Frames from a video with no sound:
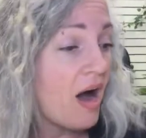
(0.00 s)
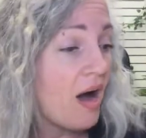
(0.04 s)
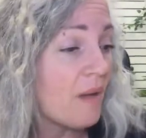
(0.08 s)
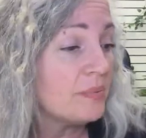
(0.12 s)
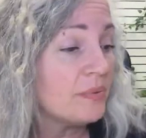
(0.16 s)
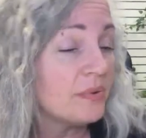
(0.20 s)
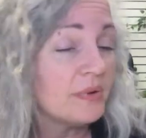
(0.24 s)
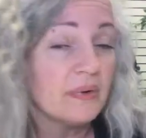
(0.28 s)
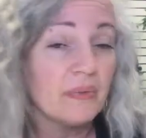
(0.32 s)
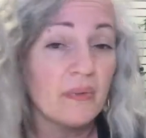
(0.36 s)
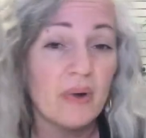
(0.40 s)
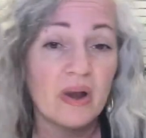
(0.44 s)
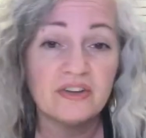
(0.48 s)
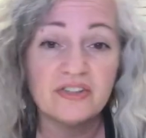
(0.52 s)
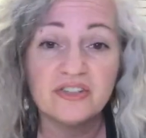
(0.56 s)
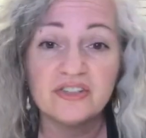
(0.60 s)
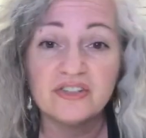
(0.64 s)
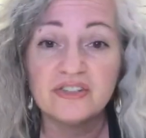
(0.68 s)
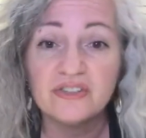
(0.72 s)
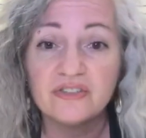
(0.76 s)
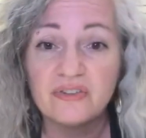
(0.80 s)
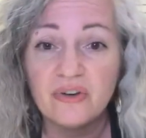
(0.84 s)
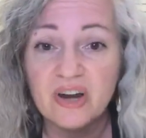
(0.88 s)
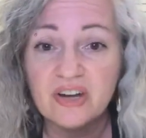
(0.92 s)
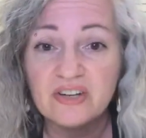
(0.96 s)

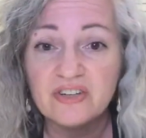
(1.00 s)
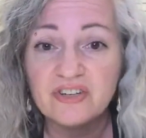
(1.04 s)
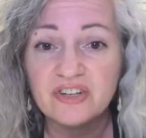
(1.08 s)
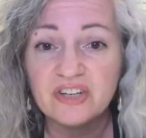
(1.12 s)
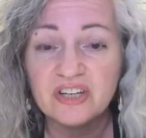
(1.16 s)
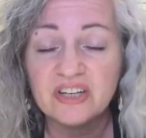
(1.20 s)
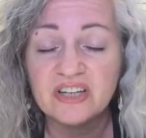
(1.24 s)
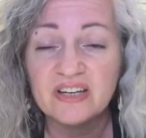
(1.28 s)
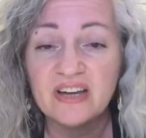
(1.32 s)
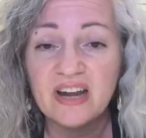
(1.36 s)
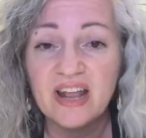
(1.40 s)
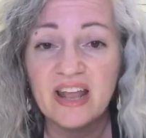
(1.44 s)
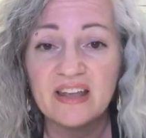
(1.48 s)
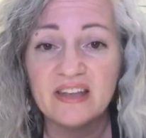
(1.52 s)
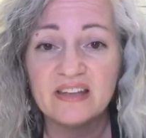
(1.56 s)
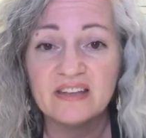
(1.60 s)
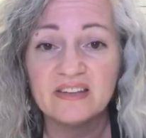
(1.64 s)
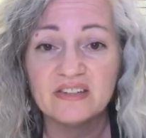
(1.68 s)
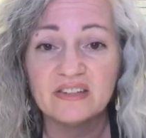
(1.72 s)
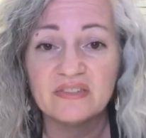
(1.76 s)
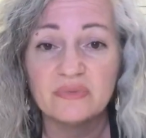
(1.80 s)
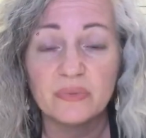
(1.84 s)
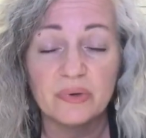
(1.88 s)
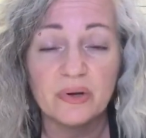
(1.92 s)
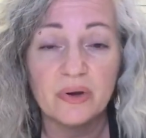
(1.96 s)
Pre-registration
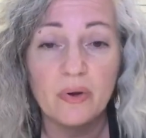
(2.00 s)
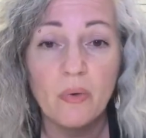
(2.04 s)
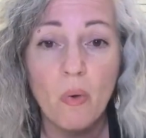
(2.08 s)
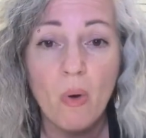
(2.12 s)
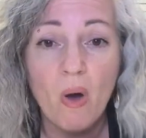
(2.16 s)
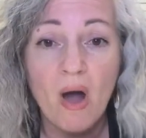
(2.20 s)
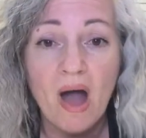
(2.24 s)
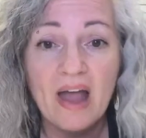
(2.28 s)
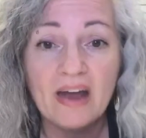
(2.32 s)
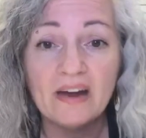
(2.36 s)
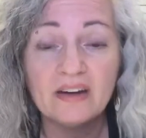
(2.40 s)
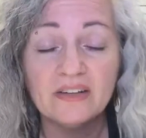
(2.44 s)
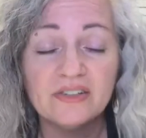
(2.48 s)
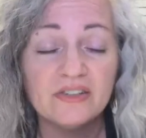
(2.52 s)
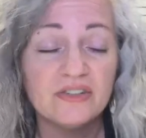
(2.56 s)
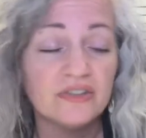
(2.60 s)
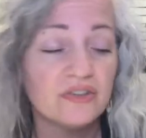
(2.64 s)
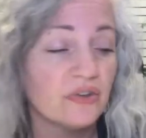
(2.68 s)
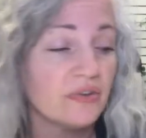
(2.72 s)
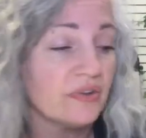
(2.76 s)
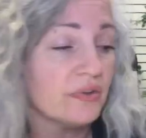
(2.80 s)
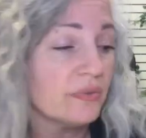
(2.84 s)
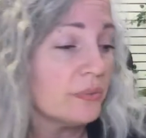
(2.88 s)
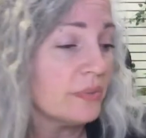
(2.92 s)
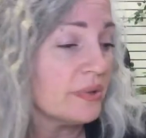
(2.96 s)
is required
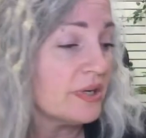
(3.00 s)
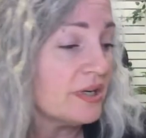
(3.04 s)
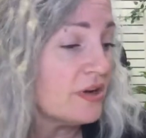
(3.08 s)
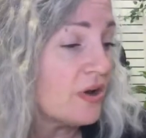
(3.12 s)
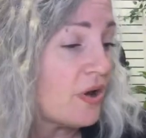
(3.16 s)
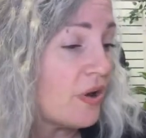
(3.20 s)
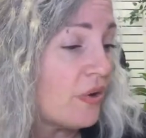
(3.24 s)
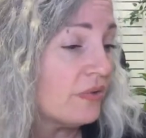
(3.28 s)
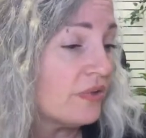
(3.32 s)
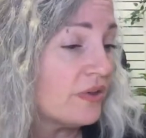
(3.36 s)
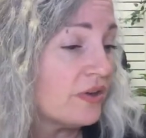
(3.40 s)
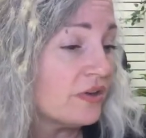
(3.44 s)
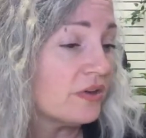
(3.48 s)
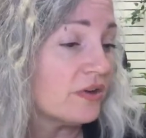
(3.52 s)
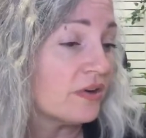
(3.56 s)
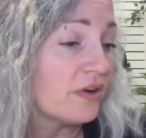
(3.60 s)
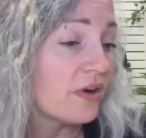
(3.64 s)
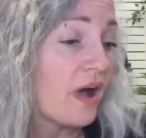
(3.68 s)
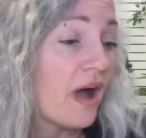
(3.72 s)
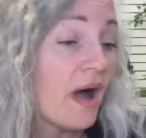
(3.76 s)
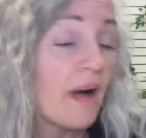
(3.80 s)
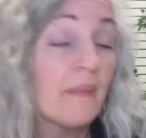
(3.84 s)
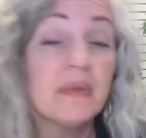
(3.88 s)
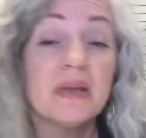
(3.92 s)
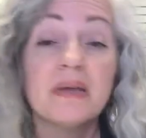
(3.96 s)
so that we know that you're
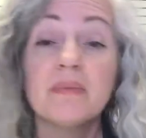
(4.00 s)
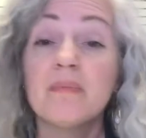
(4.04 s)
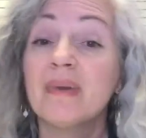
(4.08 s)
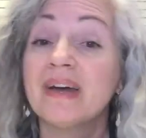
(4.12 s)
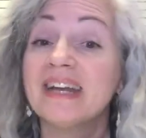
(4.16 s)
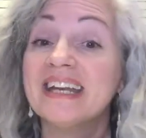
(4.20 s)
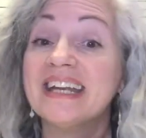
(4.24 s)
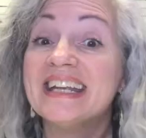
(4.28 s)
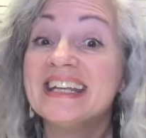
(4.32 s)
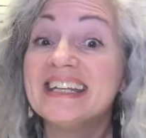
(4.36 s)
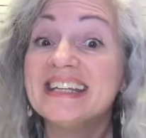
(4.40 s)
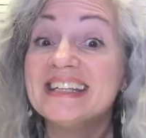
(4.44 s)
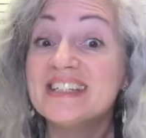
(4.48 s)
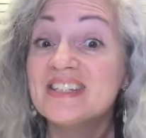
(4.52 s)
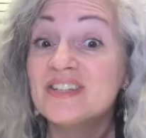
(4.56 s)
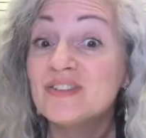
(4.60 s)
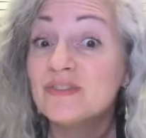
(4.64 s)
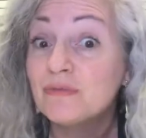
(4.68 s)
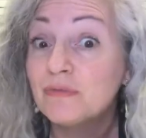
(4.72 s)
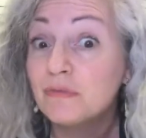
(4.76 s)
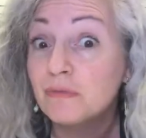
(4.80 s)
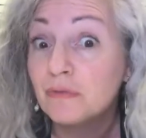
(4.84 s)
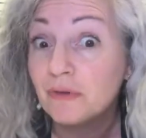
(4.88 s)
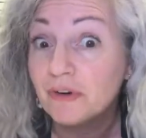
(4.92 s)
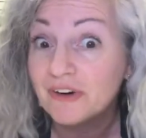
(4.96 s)
coming, but it is
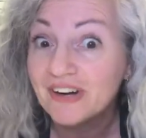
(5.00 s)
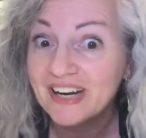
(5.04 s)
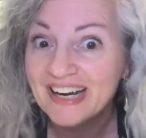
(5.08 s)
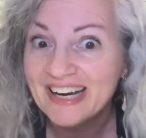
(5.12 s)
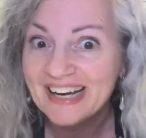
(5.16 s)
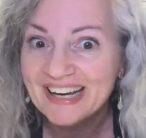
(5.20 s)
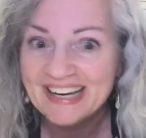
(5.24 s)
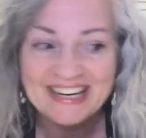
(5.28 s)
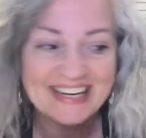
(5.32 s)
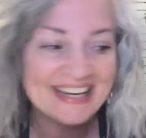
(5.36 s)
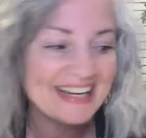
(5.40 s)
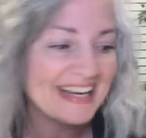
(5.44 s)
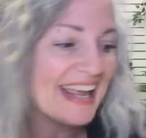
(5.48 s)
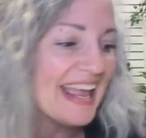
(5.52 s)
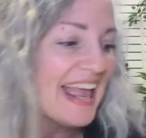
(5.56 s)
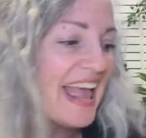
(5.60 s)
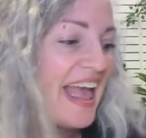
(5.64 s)
free.